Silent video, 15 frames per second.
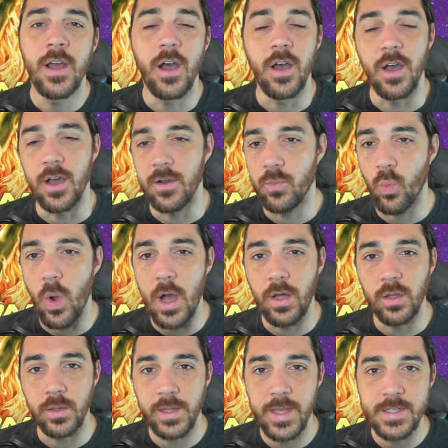
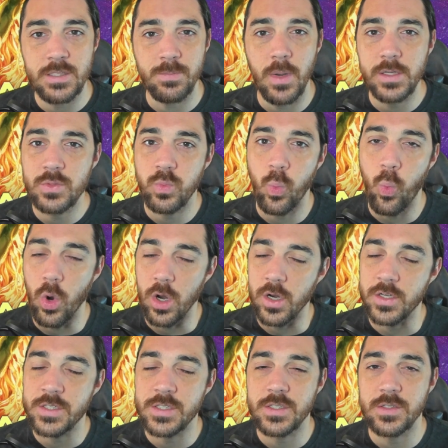while it gets much
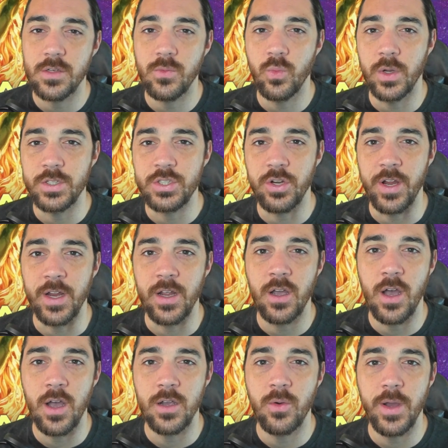worse once you're in
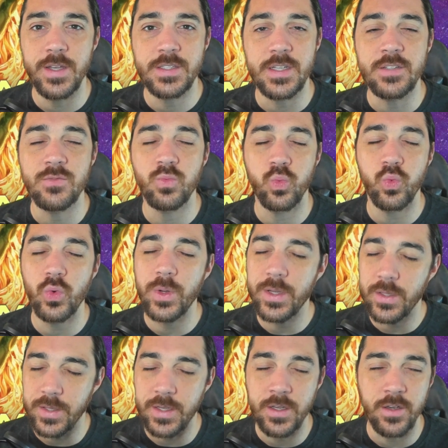Conquest, is
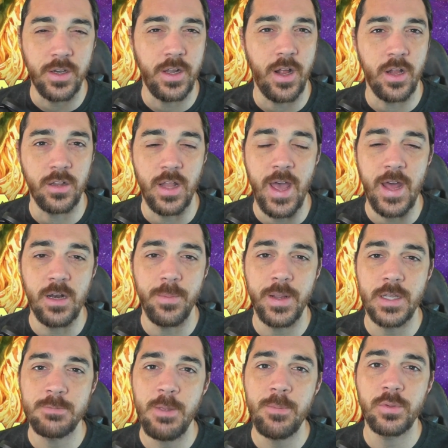really good on Ladder
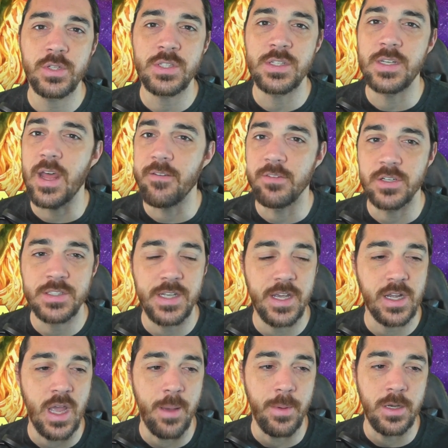because people just never see
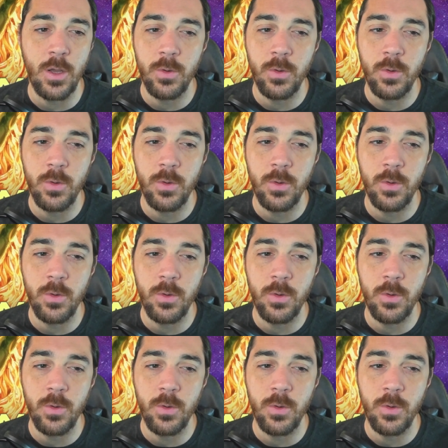it coming.